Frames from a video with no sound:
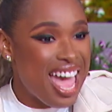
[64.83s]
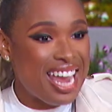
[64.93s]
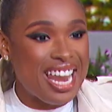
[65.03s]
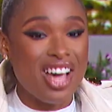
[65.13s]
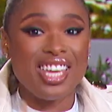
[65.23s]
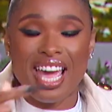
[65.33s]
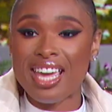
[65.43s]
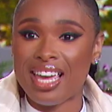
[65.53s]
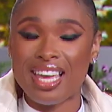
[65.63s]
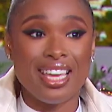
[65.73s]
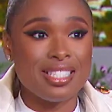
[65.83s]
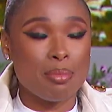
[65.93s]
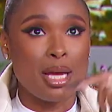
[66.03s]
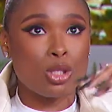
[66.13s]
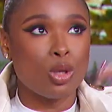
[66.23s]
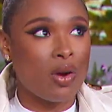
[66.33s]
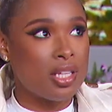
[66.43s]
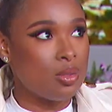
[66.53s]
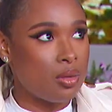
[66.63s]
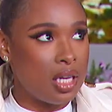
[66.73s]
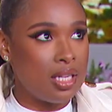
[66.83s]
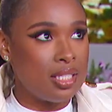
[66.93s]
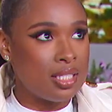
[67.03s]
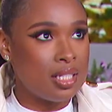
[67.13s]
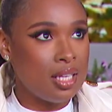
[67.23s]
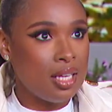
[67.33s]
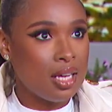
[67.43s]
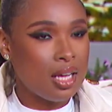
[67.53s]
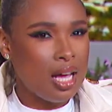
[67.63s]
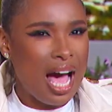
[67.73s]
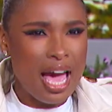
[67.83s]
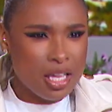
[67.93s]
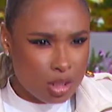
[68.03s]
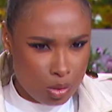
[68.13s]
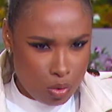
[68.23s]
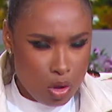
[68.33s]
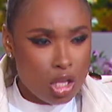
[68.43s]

And now Yeye is about to graduate high school.